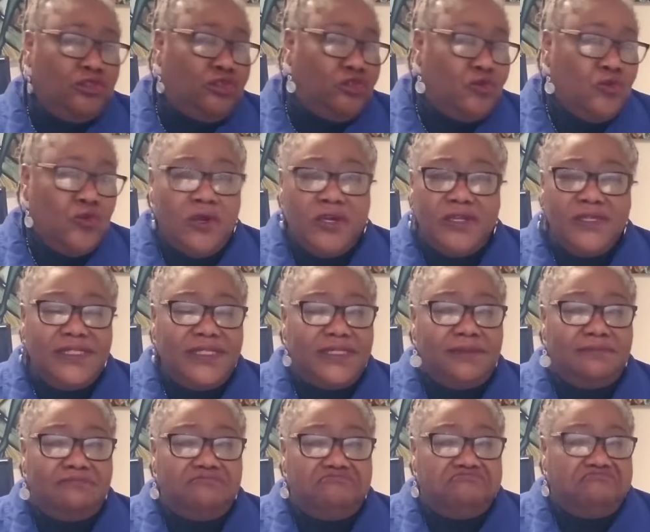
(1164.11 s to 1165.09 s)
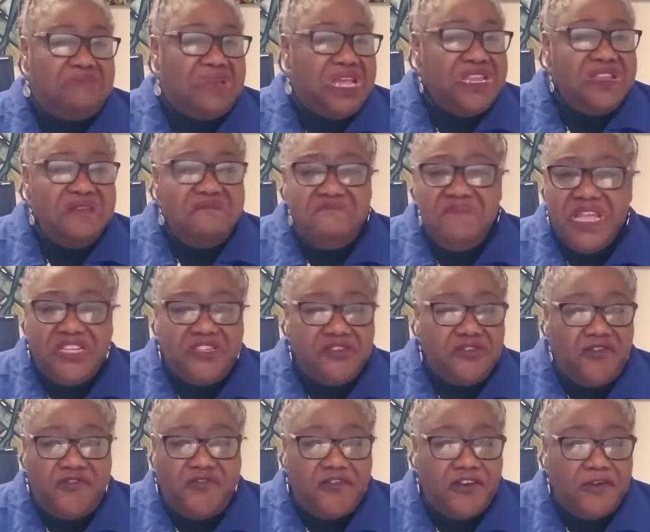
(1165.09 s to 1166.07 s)
towards any
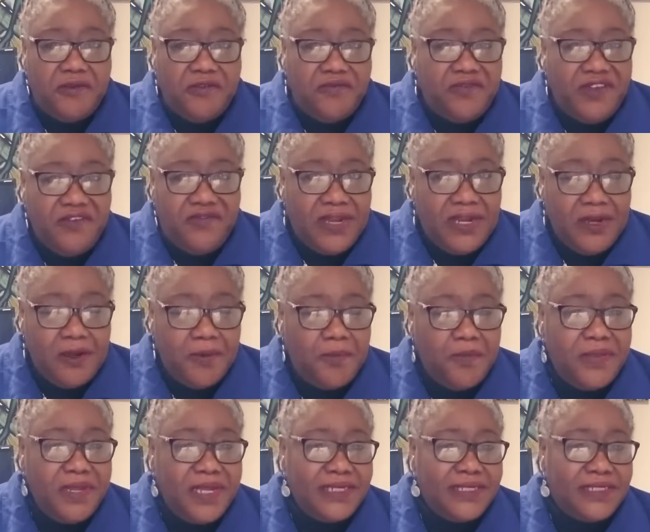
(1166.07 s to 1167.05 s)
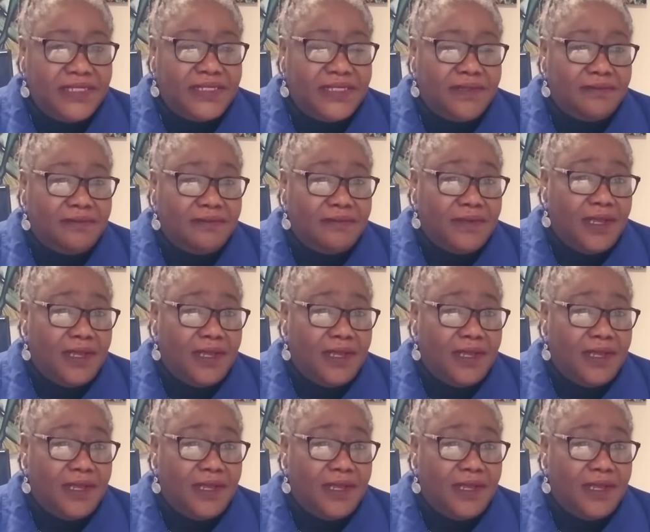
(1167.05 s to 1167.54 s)
major form of development,